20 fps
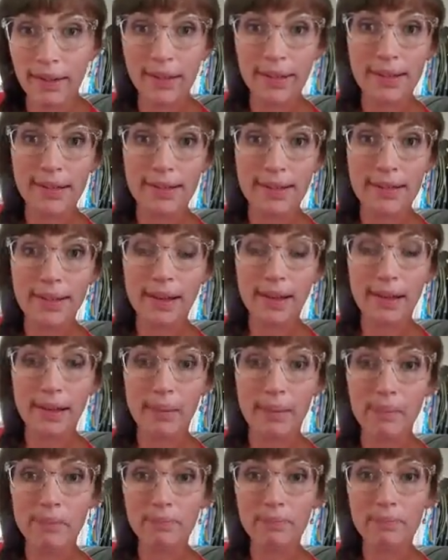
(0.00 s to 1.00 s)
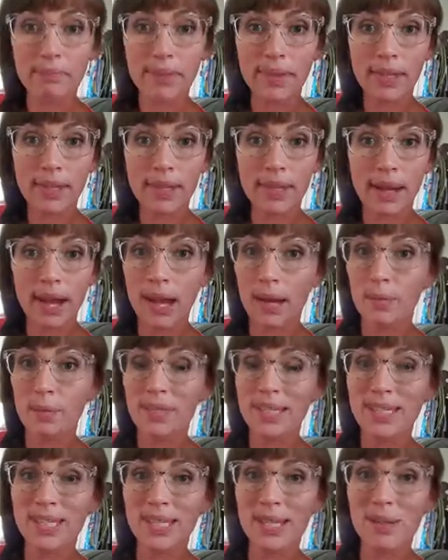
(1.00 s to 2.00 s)
And I
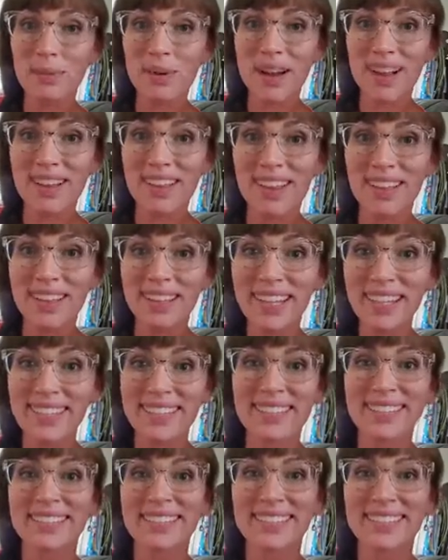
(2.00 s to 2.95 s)
will see you all online.